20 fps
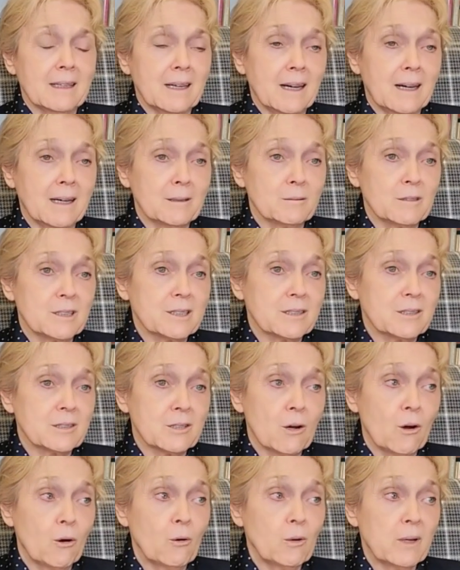was
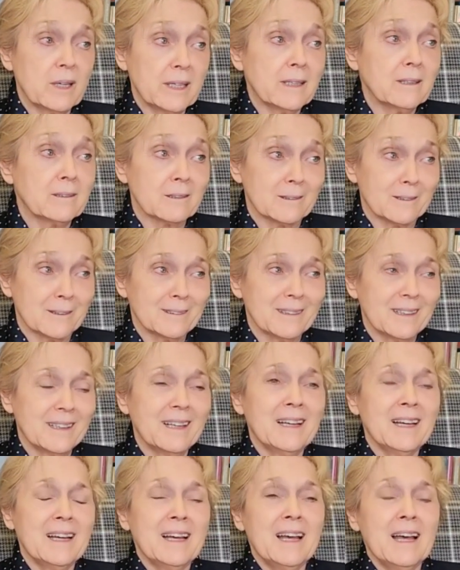so eager
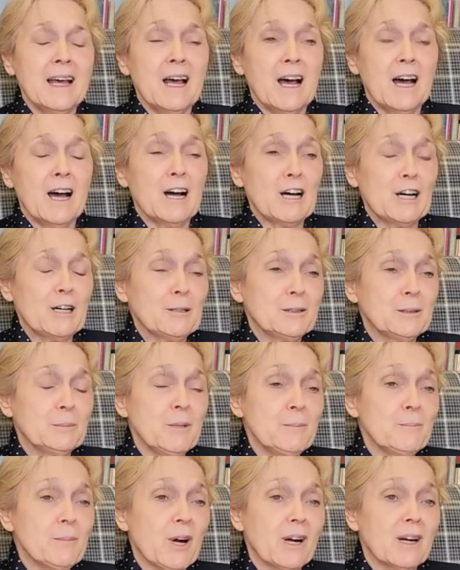to
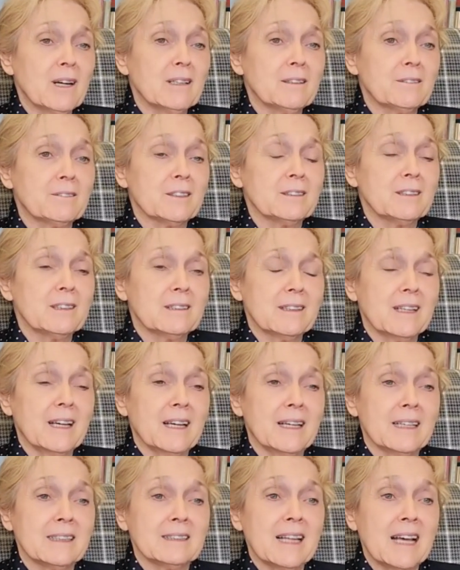be part of it,
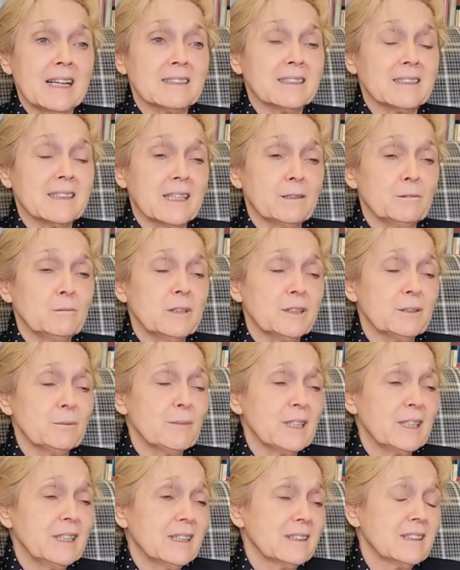and that stayed with
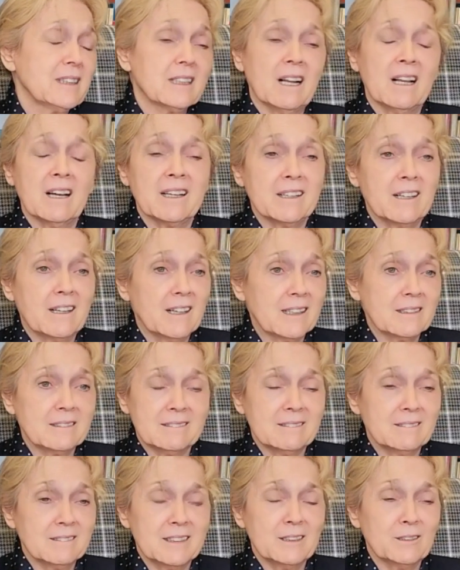me until I got,
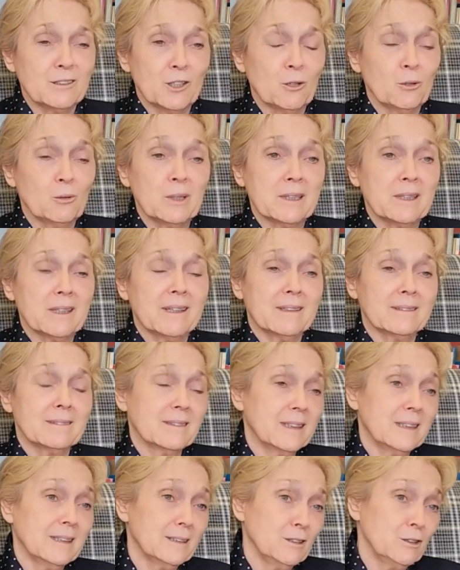
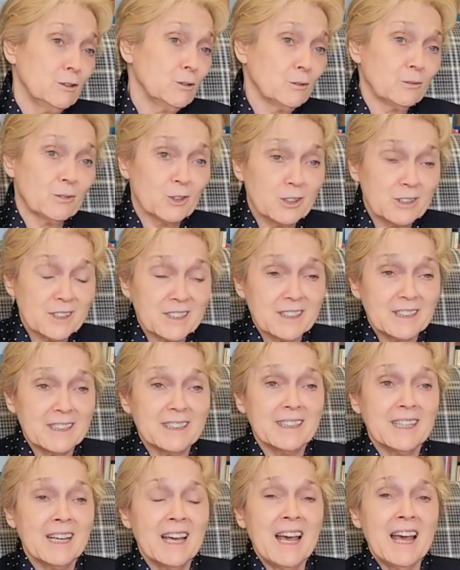in
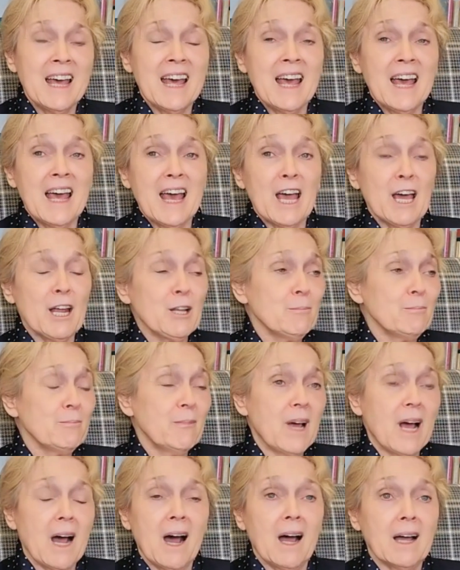university.
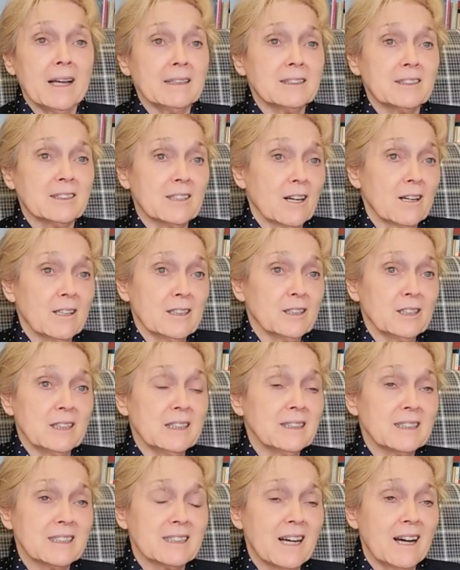And I started
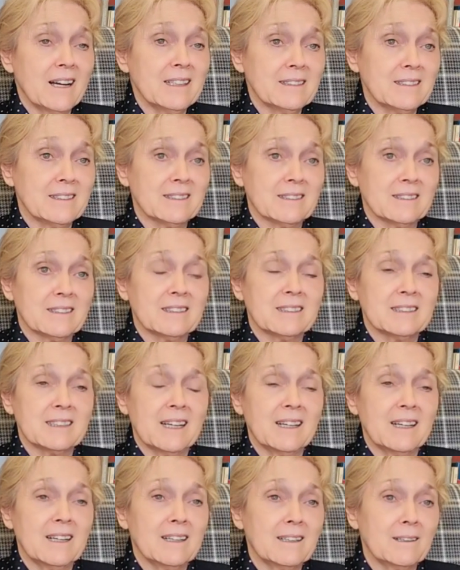in the sciences.
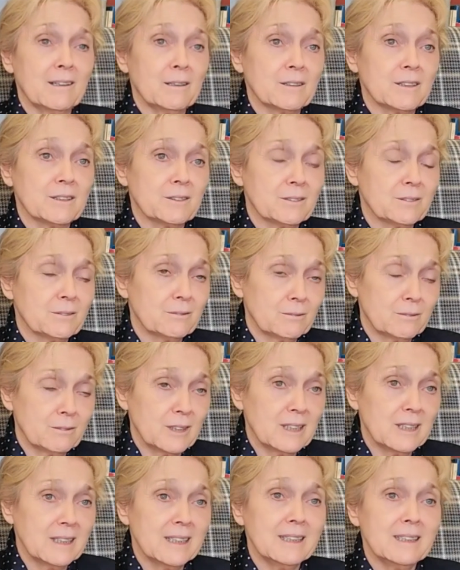I was
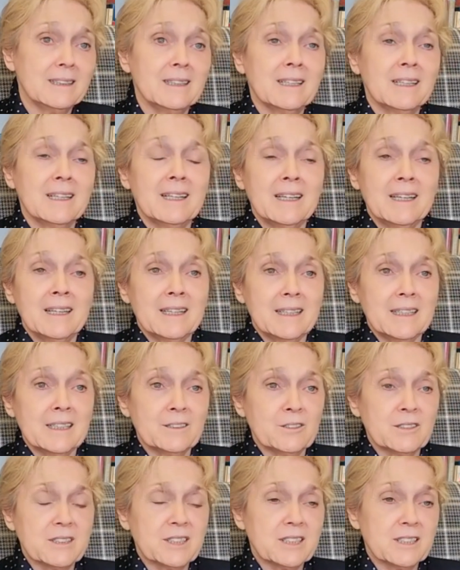really
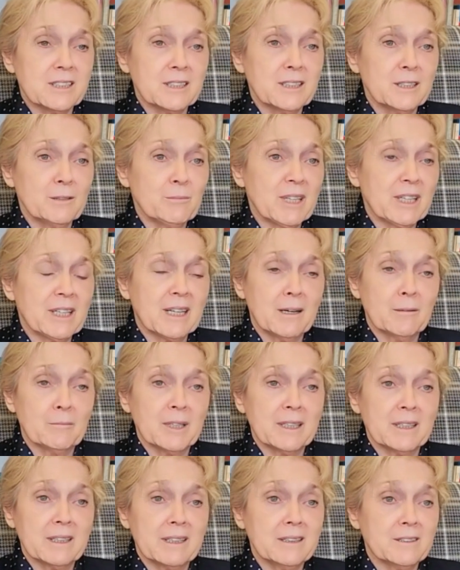interested in
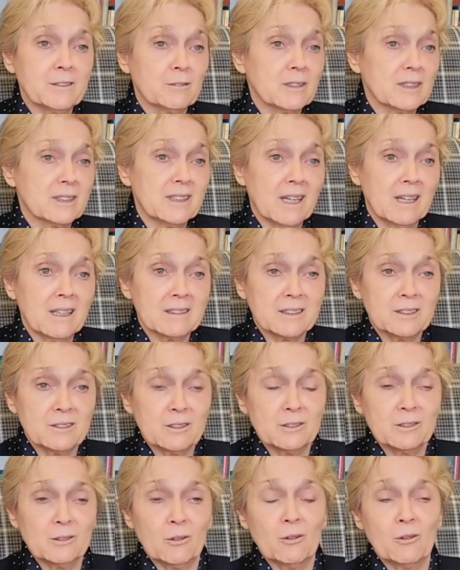becoming either a
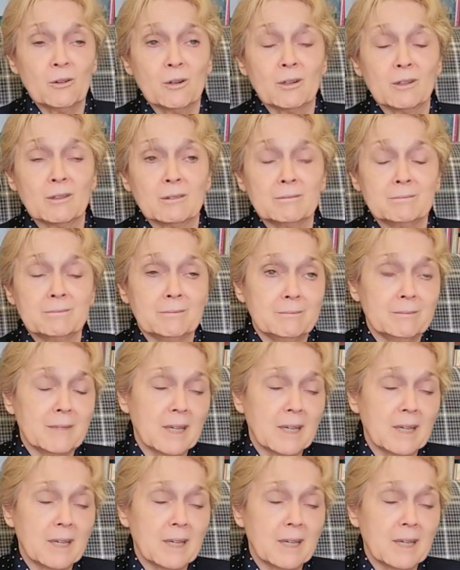doctor or